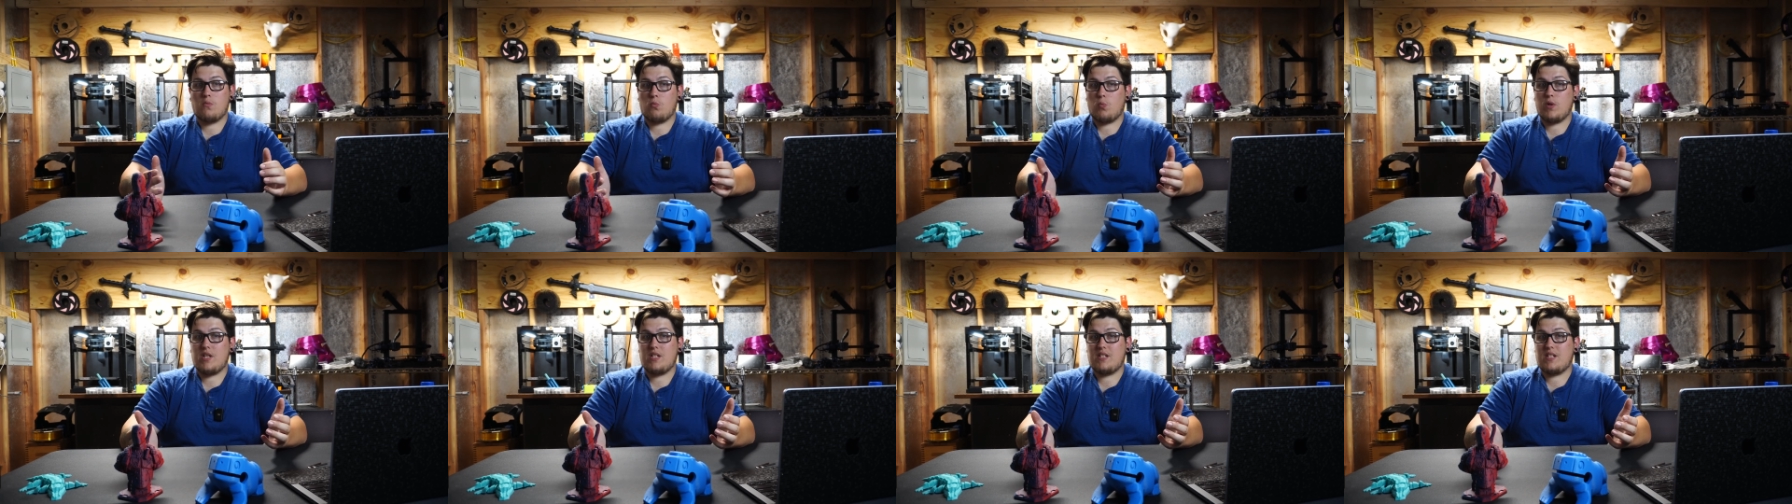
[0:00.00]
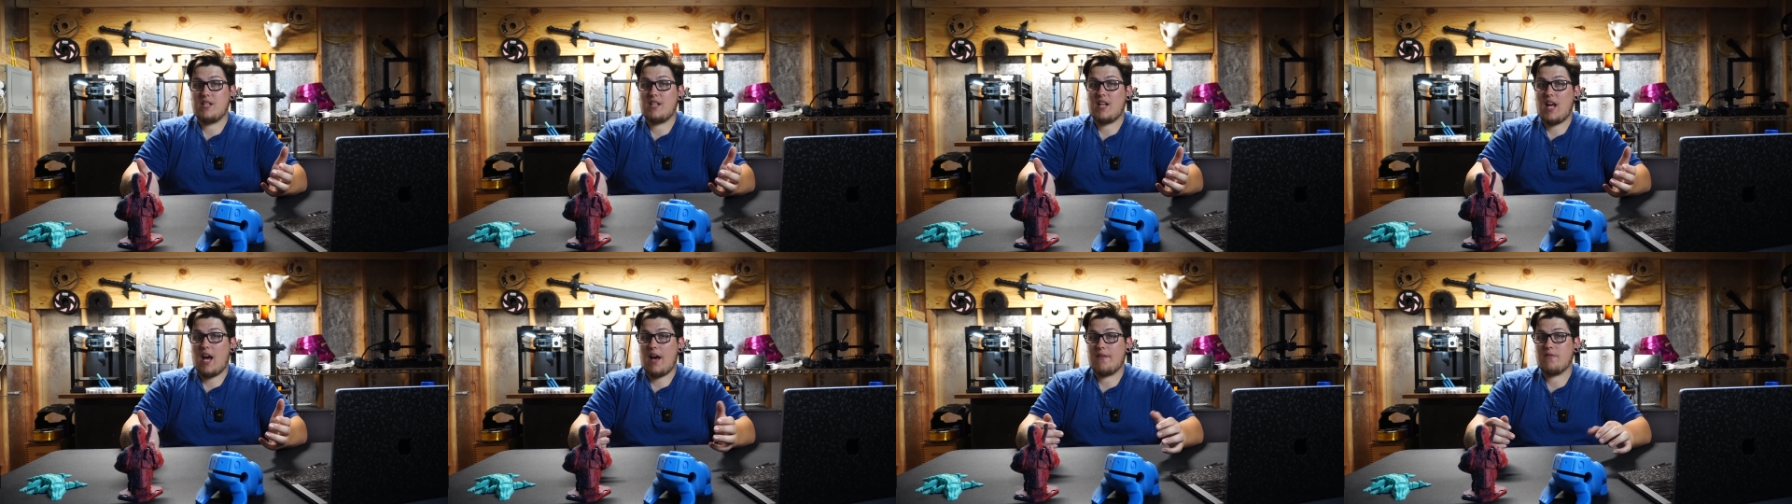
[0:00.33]
we
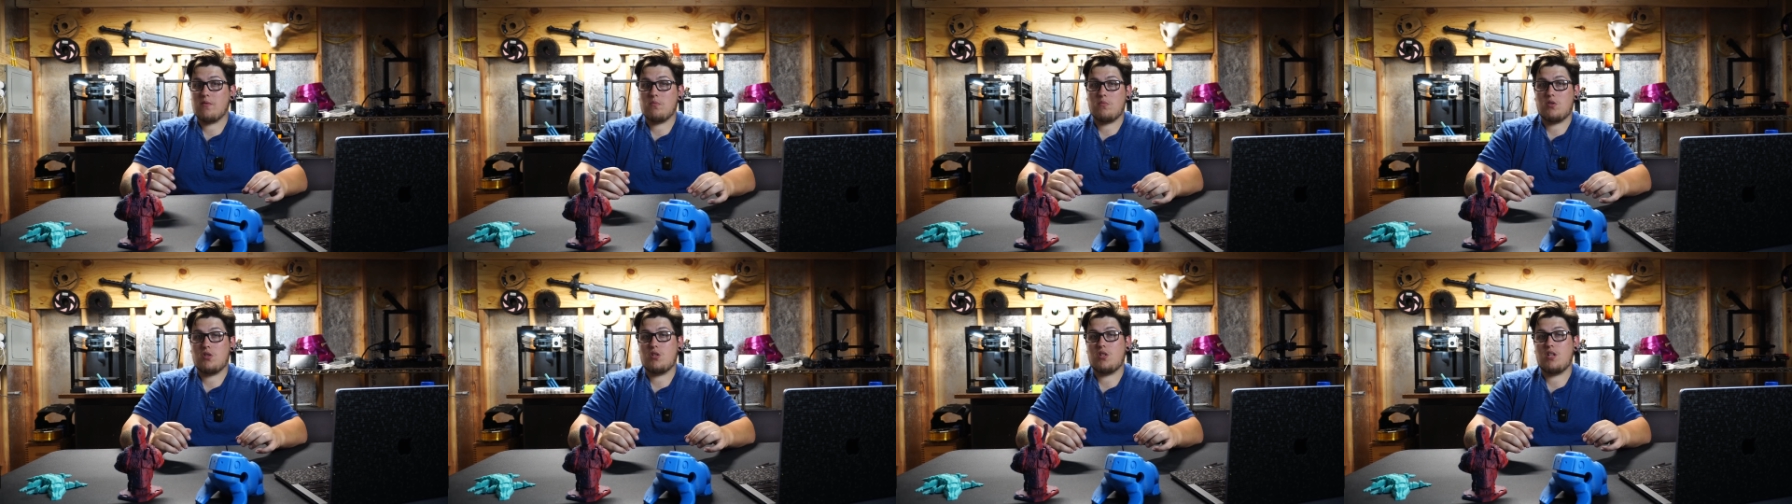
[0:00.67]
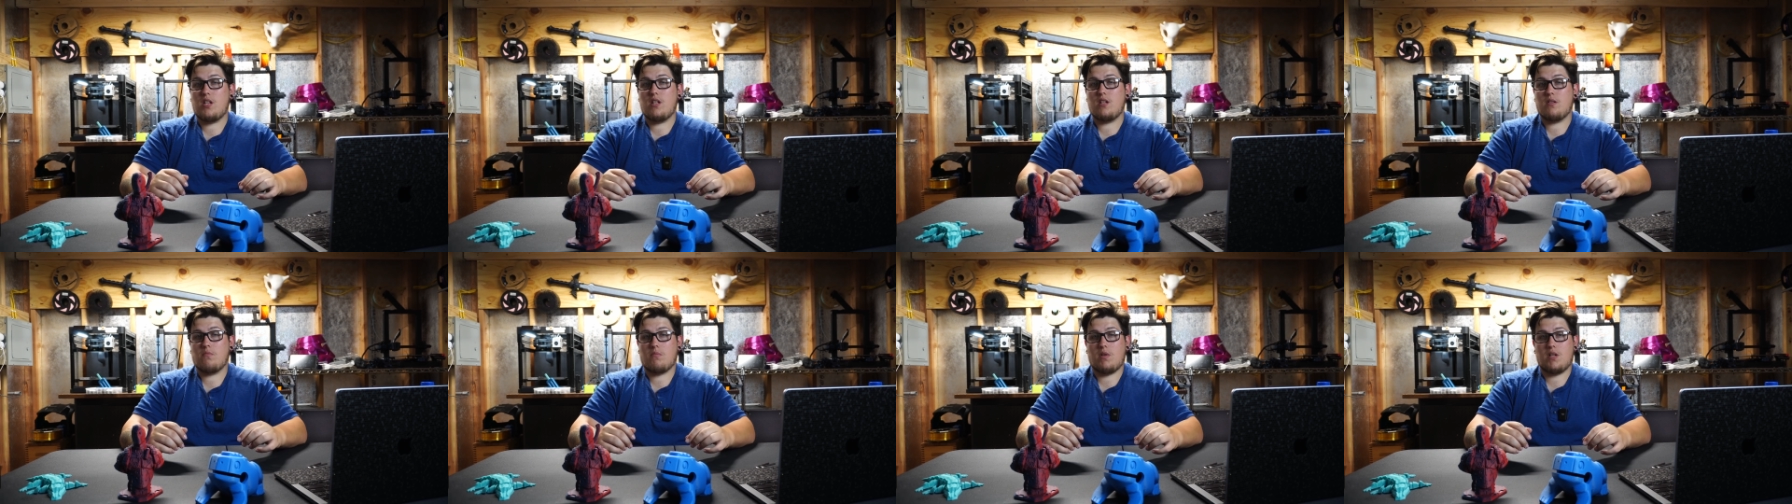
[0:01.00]
did have a
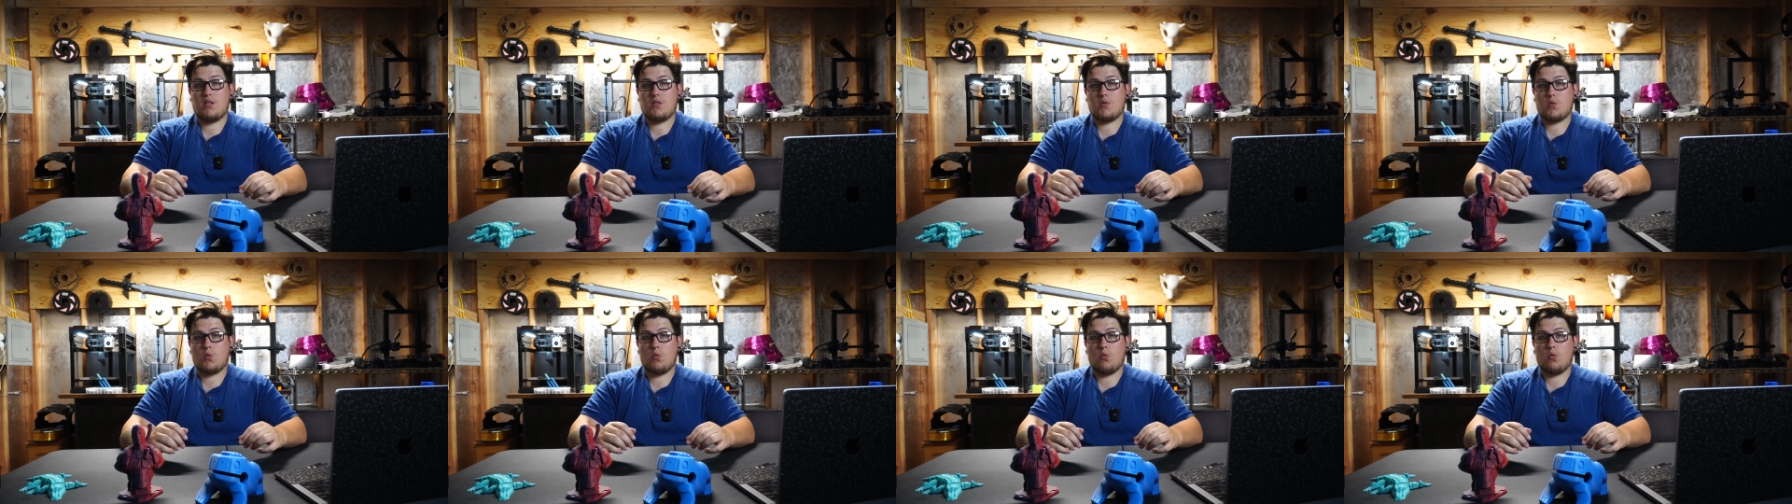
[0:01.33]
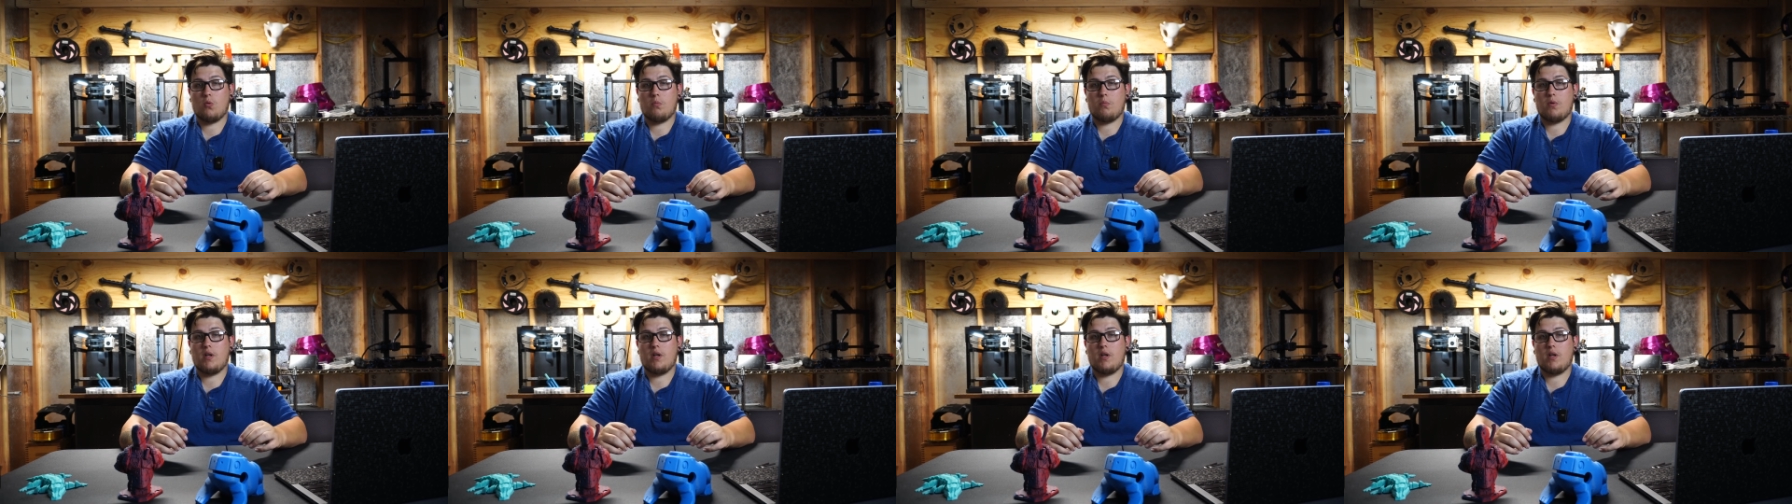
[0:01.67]
machine in my school,